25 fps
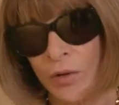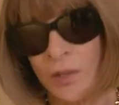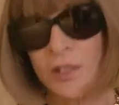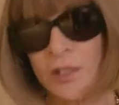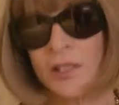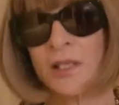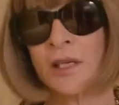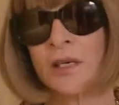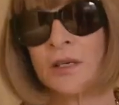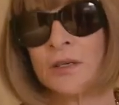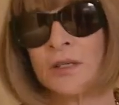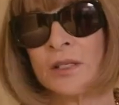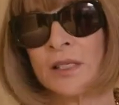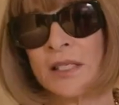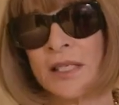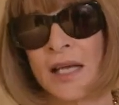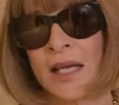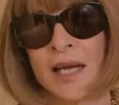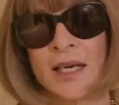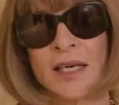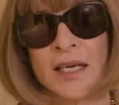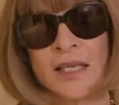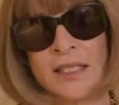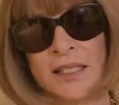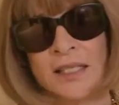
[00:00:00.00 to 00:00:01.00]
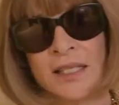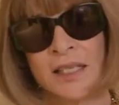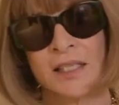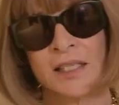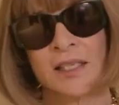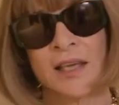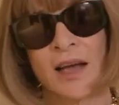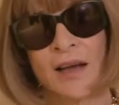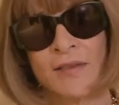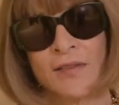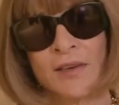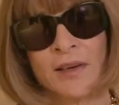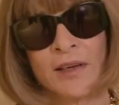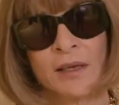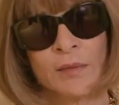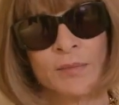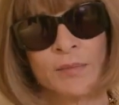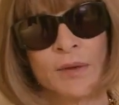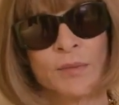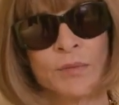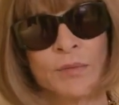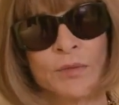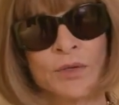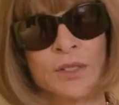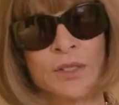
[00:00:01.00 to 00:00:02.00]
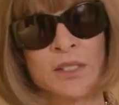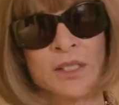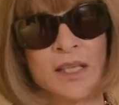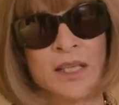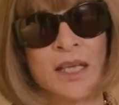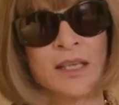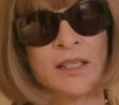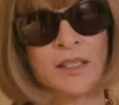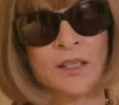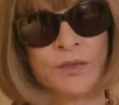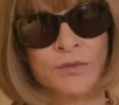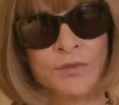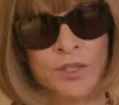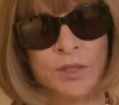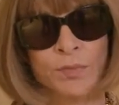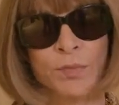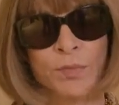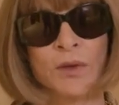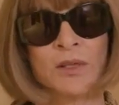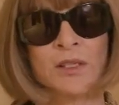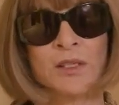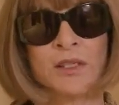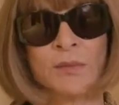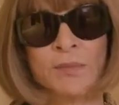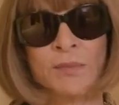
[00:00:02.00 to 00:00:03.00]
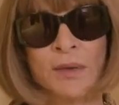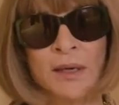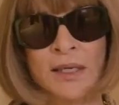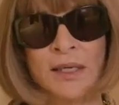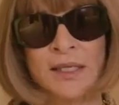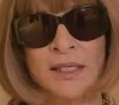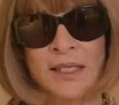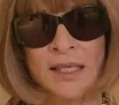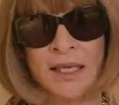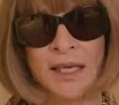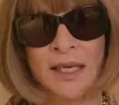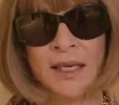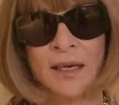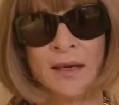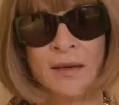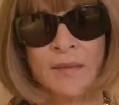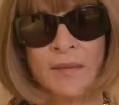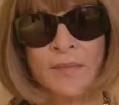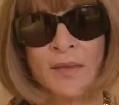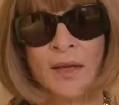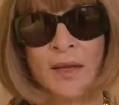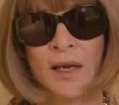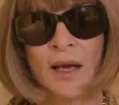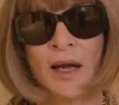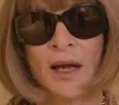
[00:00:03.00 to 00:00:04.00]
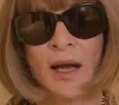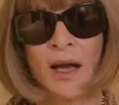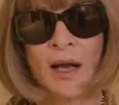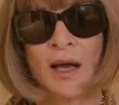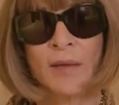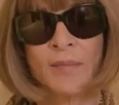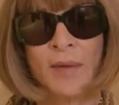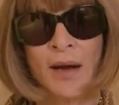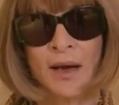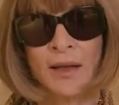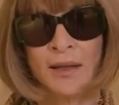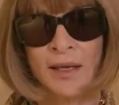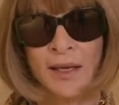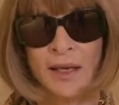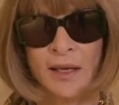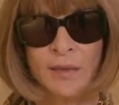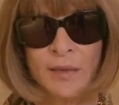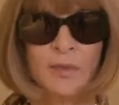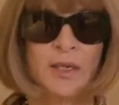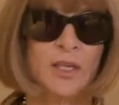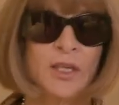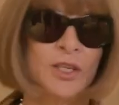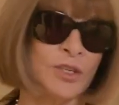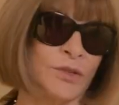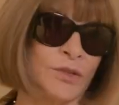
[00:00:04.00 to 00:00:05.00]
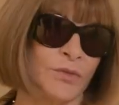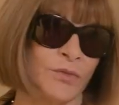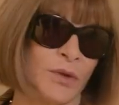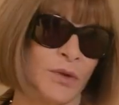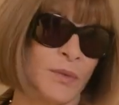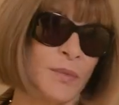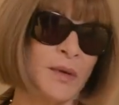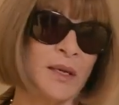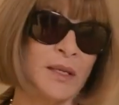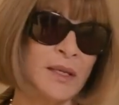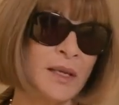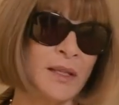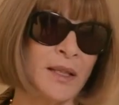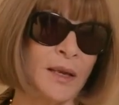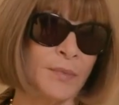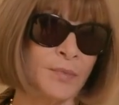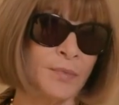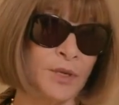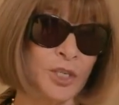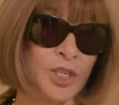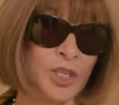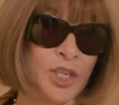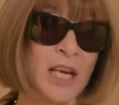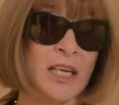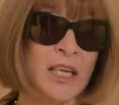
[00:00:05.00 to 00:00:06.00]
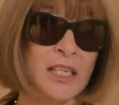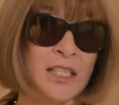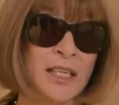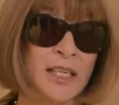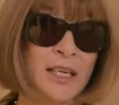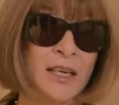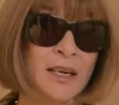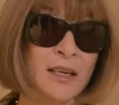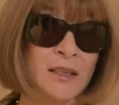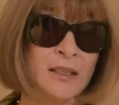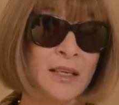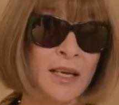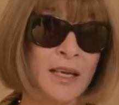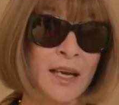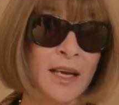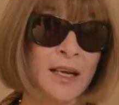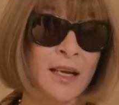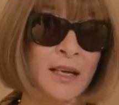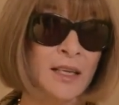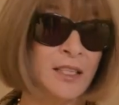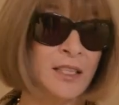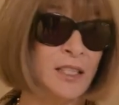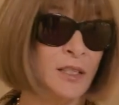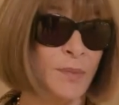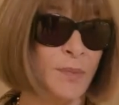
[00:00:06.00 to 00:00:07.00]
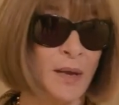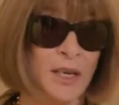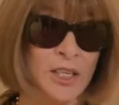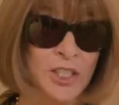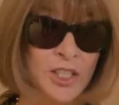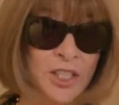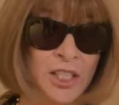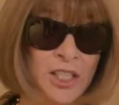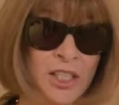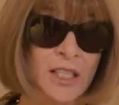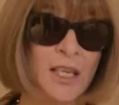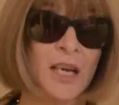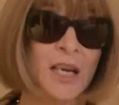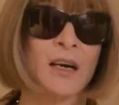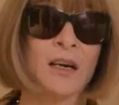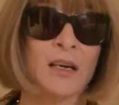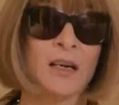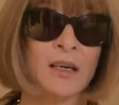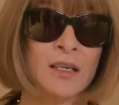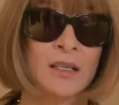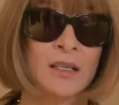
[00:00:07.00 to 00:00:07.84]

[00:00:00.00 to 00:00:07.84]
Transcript: also designers need to have a little bit more sense of responsibility about the image of women that they're projecting out there, especially to young